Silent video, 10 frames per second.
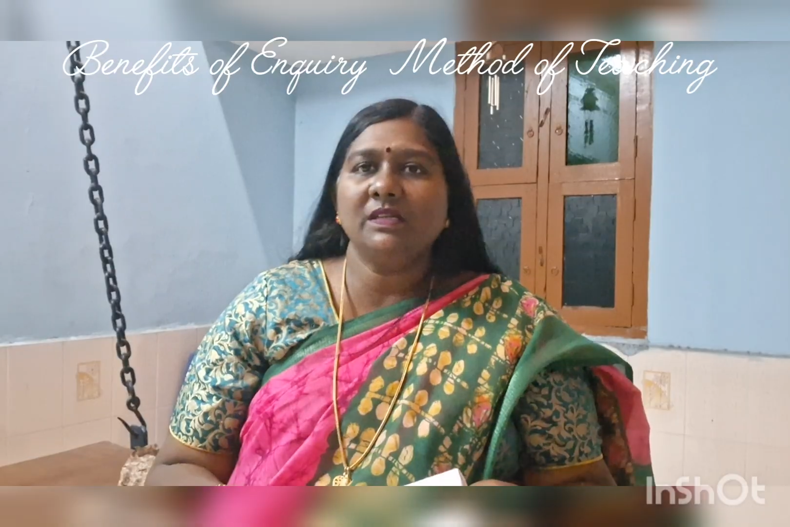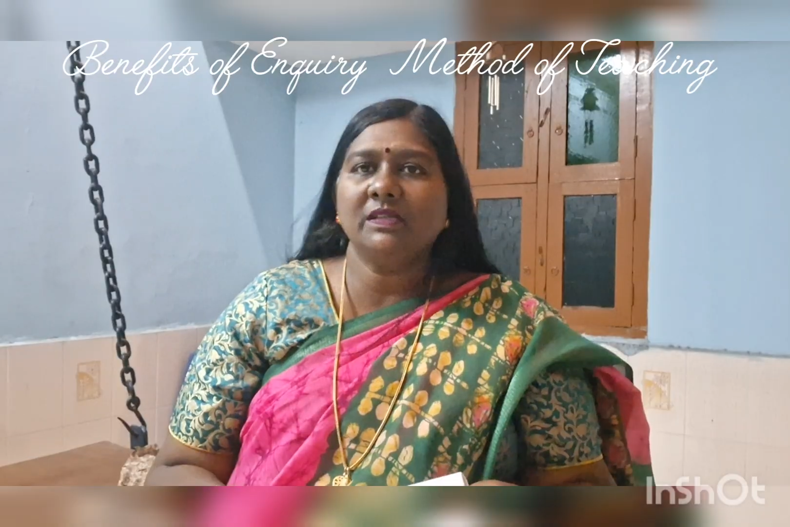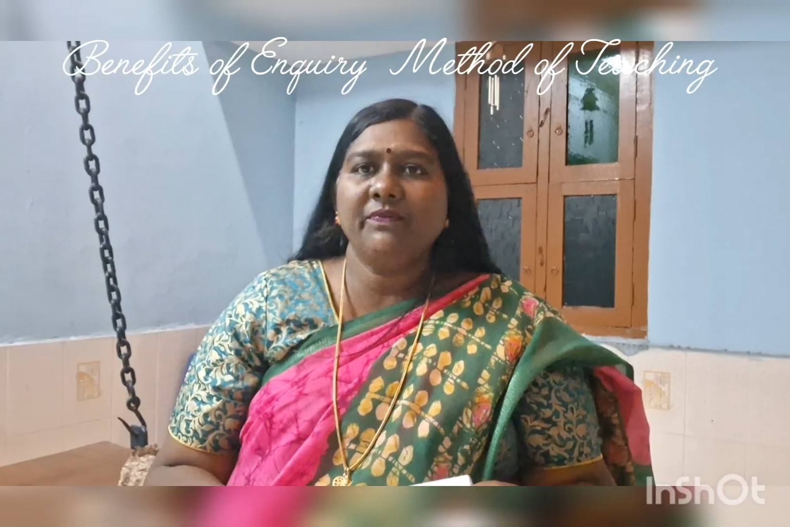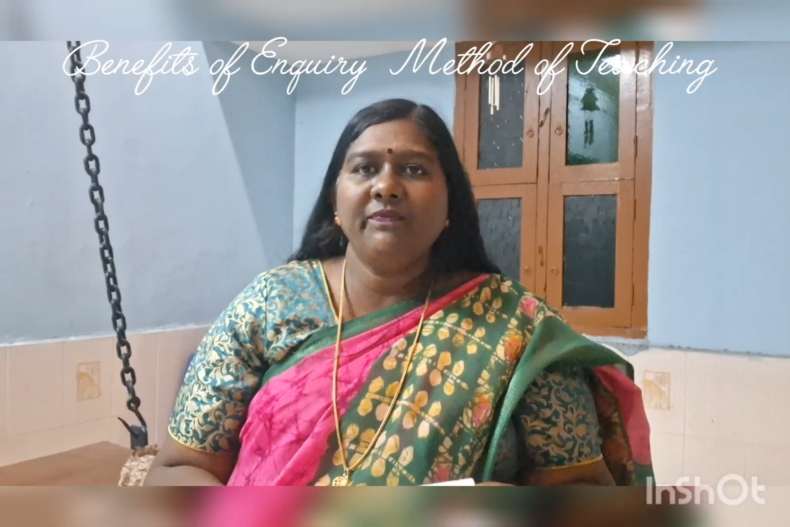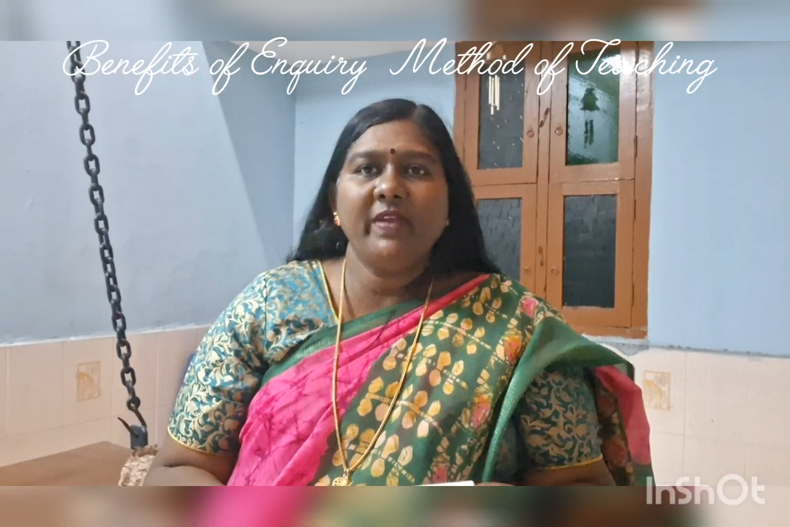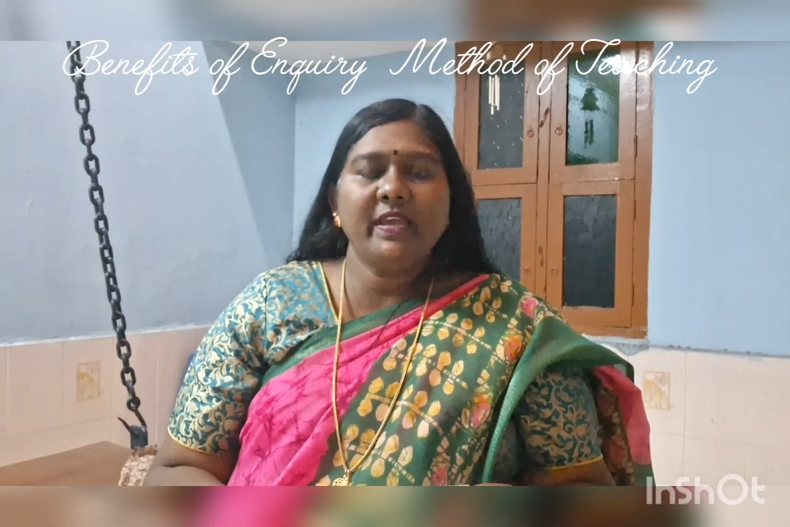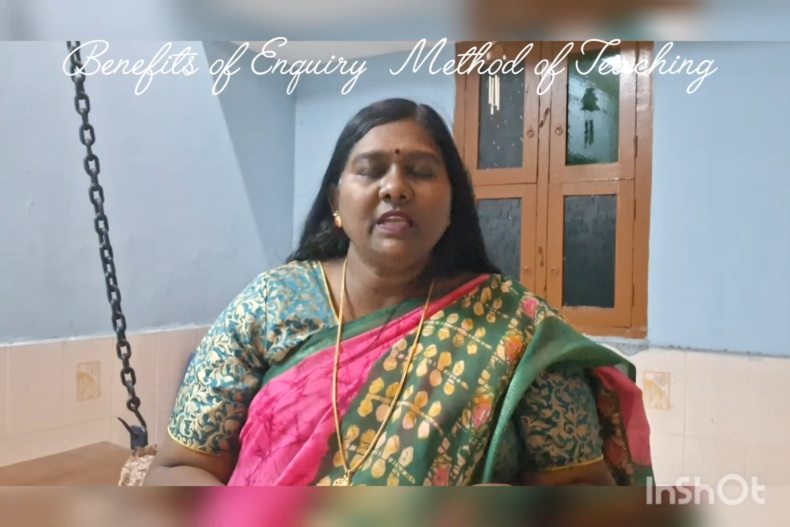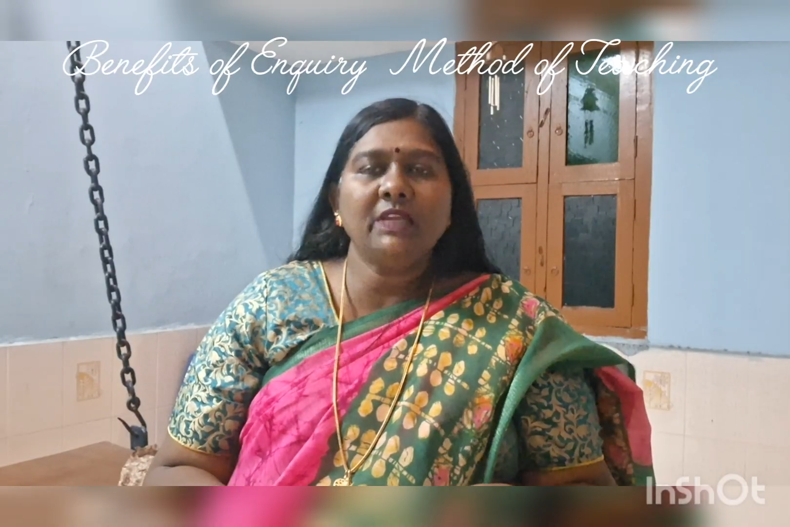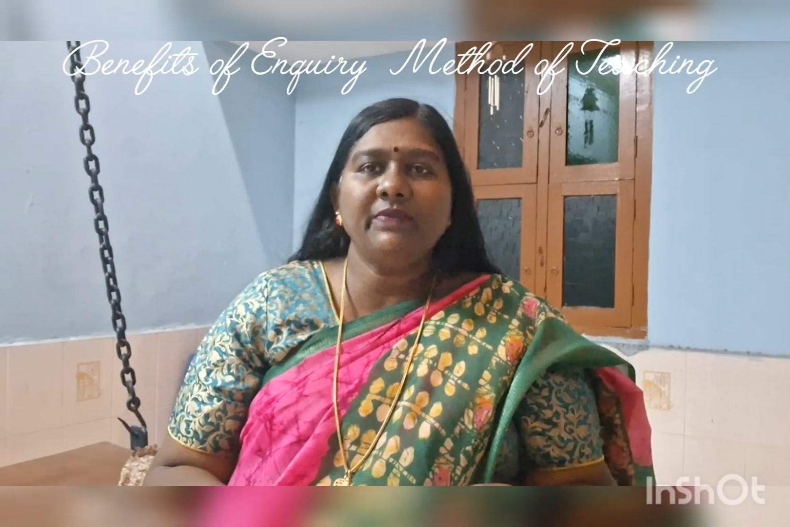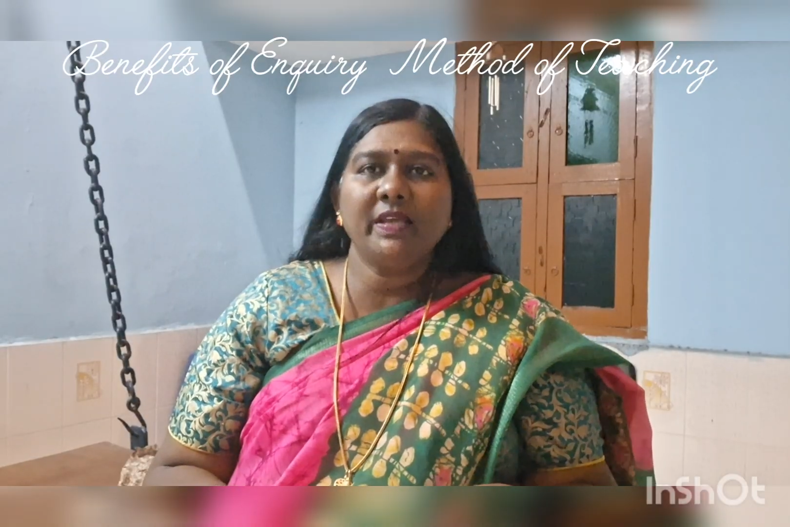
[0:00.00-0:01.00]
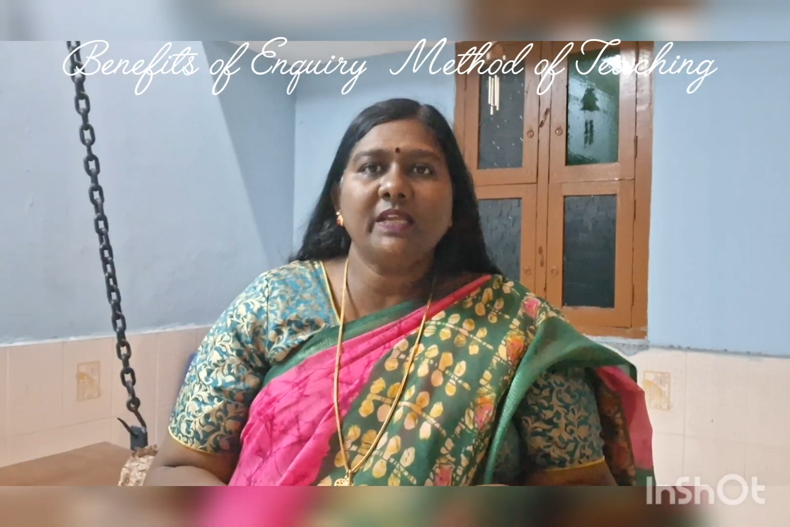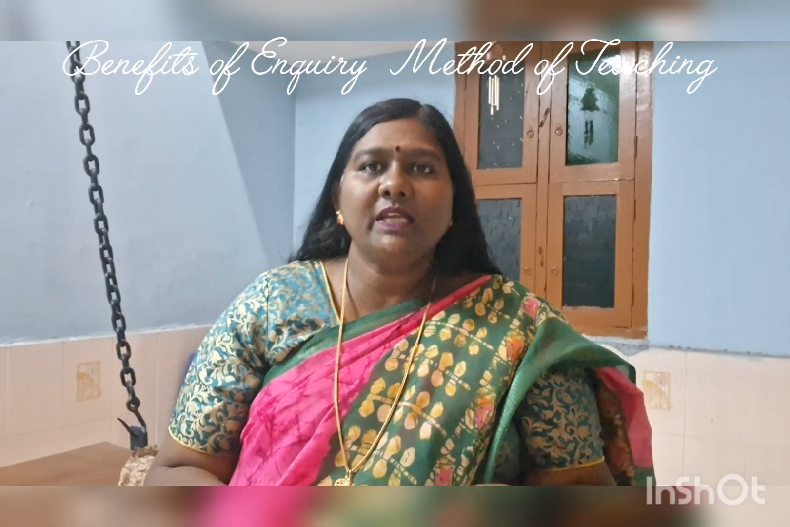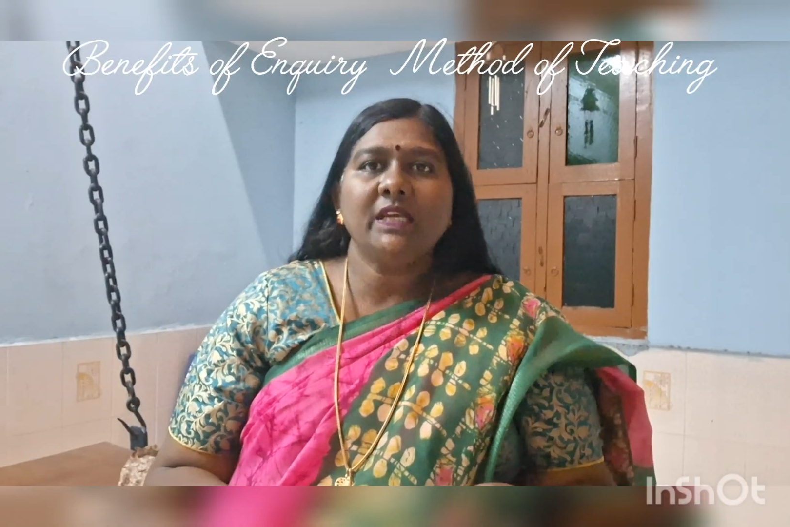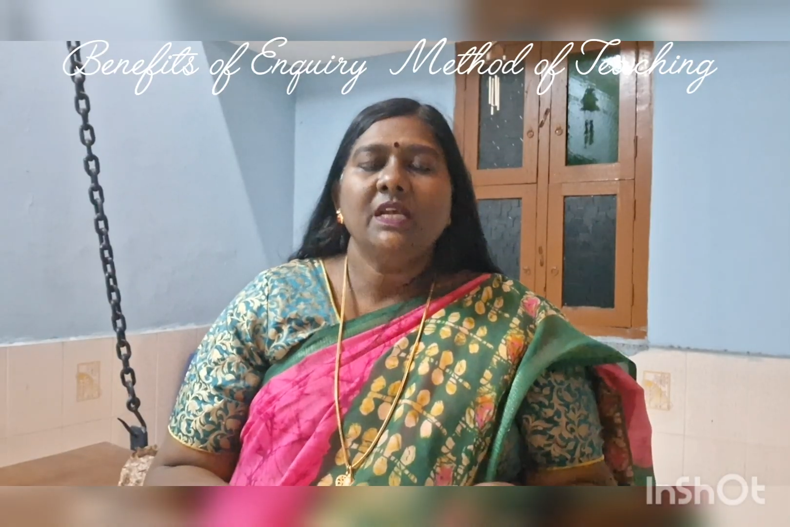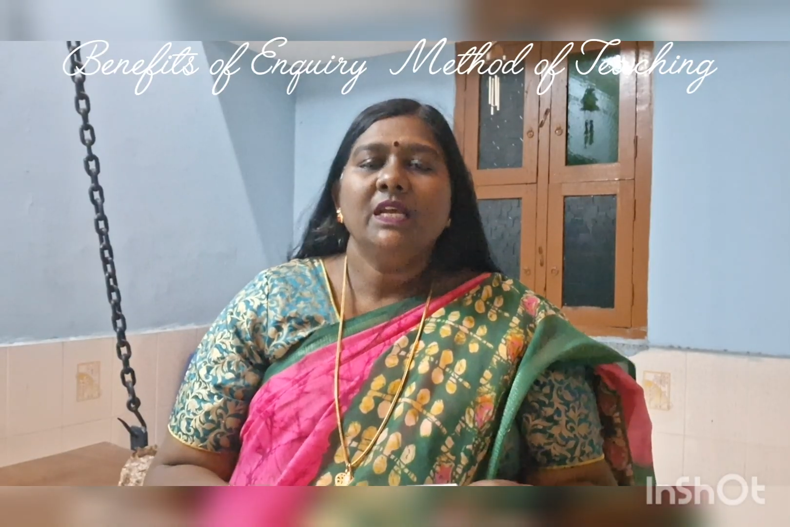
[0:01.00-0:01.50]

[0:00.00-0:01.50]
is a very, very